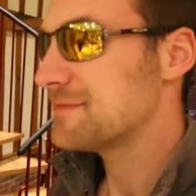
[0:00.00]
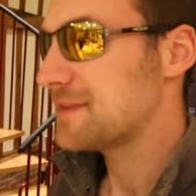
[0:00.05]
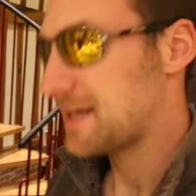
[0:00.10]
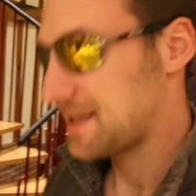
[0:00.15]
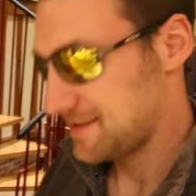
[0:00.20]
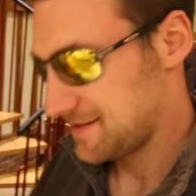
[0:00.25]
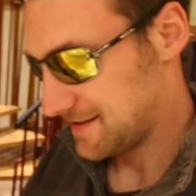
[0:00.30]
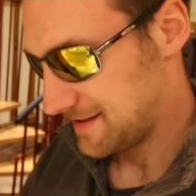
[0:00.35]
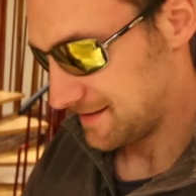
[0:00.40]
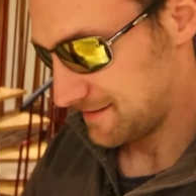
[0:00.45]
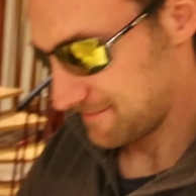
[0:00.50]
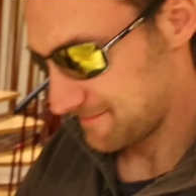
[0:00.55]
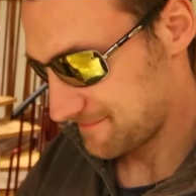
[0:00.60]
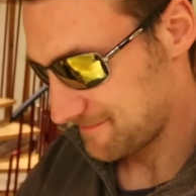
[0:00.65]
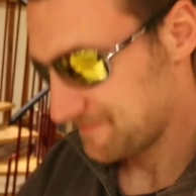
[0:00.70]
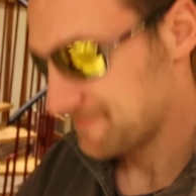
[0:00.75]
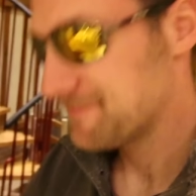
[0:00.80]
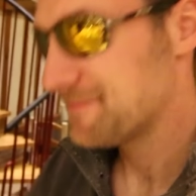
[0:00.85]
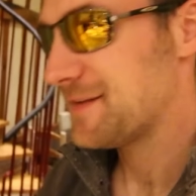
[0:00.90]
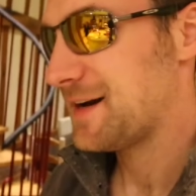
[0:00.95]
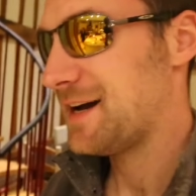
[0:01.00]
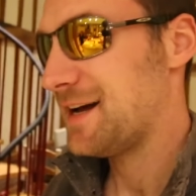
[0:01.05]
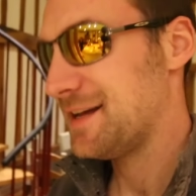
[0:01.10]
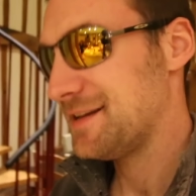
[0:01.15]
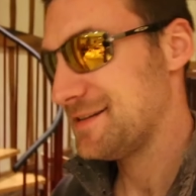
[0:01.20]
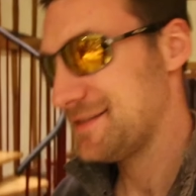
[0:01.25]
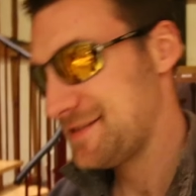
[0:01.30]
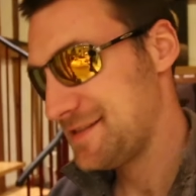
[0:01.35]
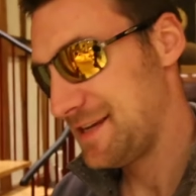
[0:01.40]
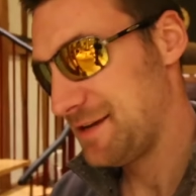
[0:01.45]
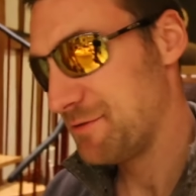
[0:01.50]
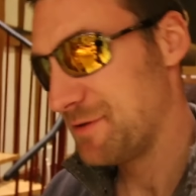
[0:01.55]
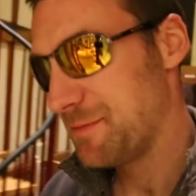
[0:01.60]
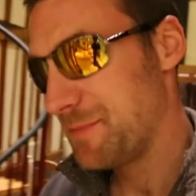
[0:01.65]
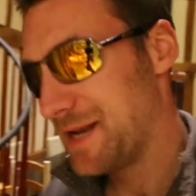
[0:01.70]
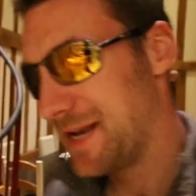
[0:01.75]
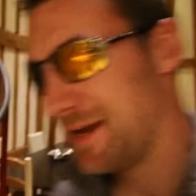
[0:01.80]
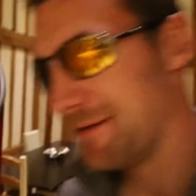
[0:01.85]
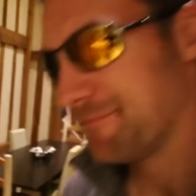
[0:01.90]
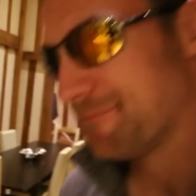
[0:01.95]
That's it. Oh. See you in a
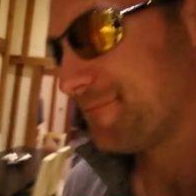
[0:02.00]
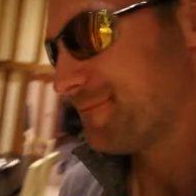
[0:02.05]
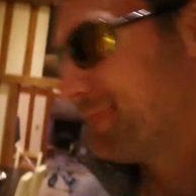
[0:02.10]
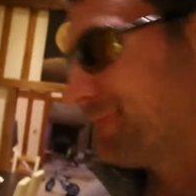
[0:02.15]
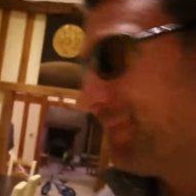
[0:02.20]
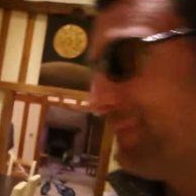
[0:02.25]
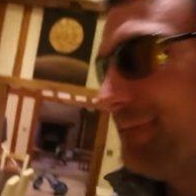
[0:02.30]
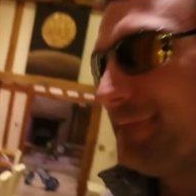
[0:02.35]
minute.